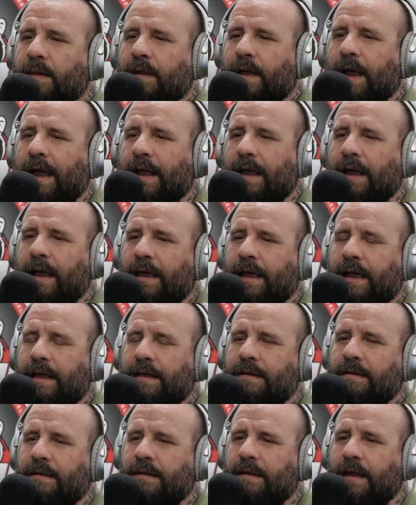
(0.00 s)
I
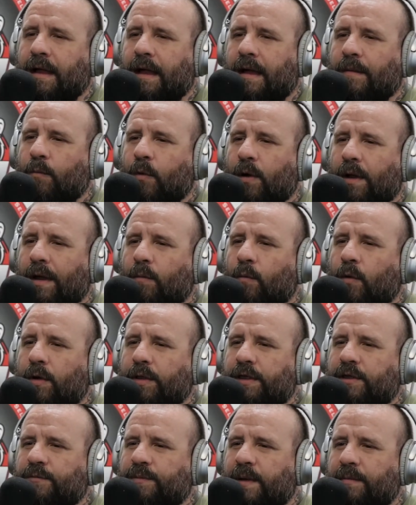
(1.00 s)
hate. I'm one of
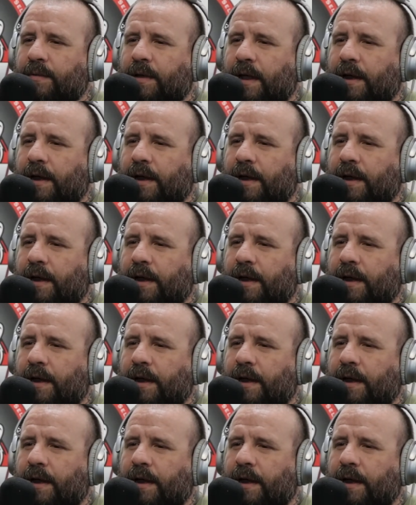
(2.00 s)
these people.